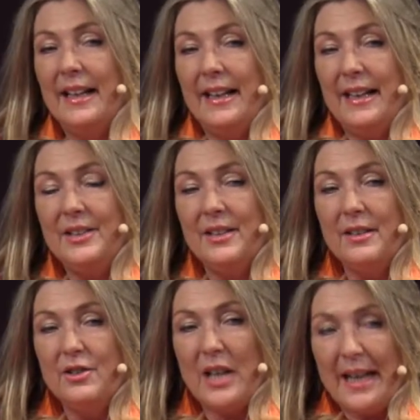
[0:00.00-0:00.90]
It's
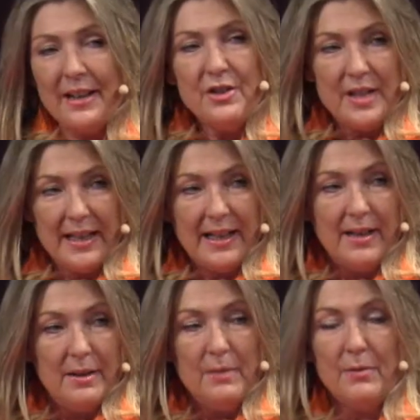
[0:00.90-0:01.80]
a challenging
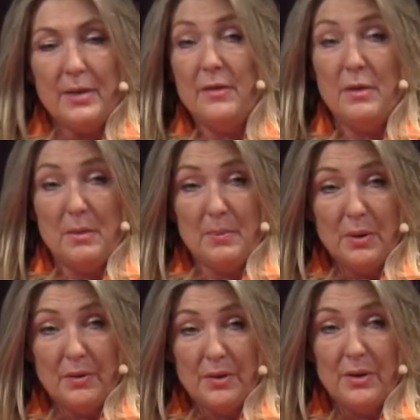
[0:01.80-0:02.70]
area, given
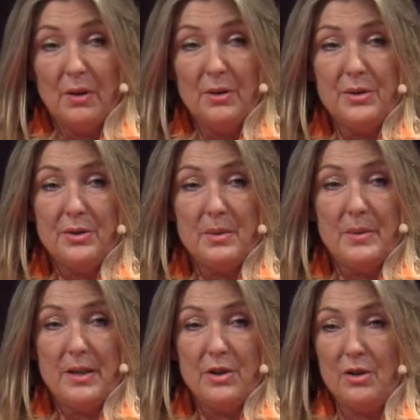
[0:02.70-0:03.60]
provenance, and to
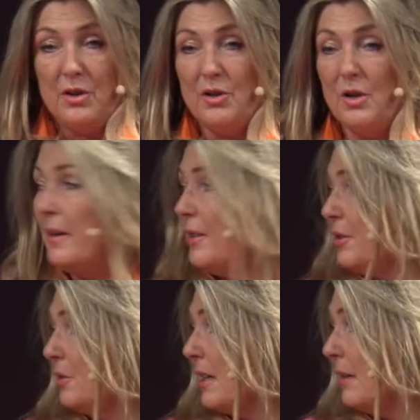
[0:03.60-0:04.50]
make sure you know where
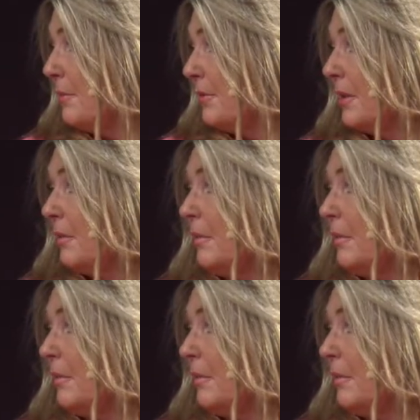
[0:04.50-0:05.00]
it's all come from.